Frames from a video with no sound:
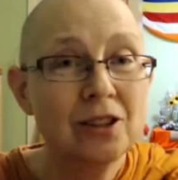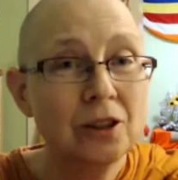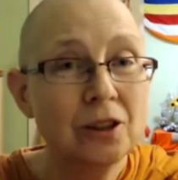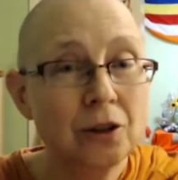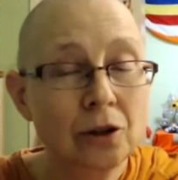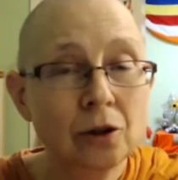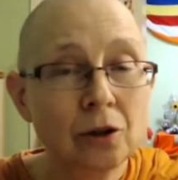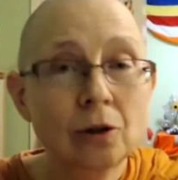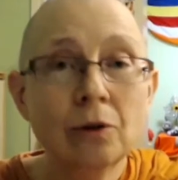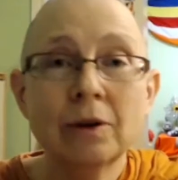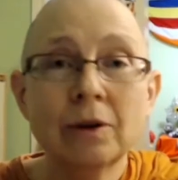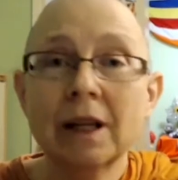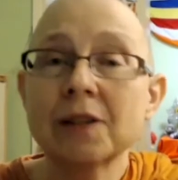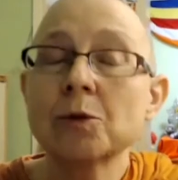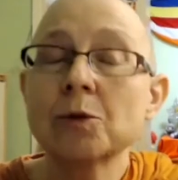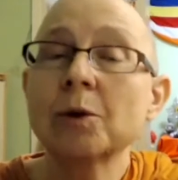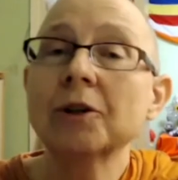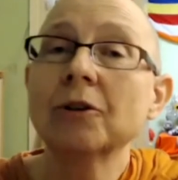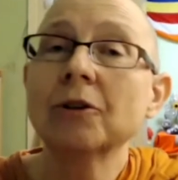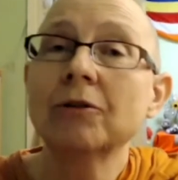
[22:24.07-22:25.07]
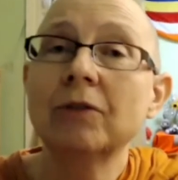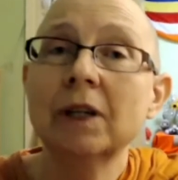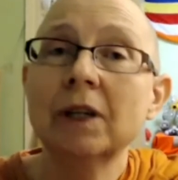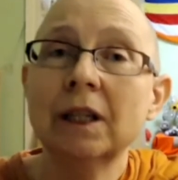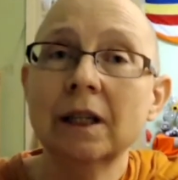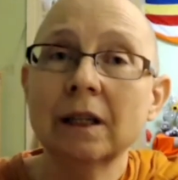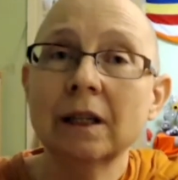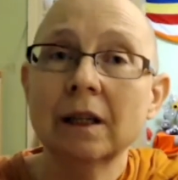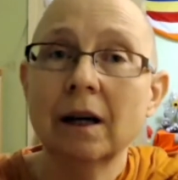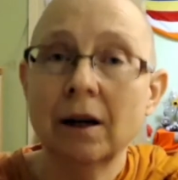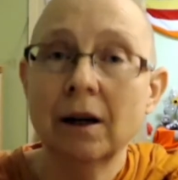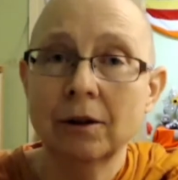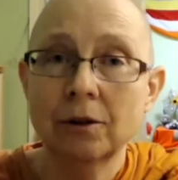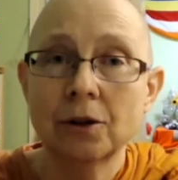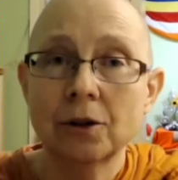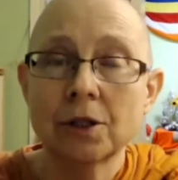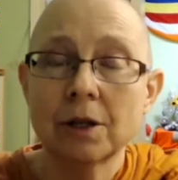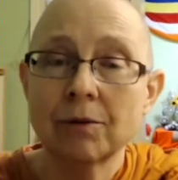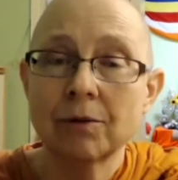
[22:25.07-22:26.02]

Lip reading: to you, that's what you're feeding others.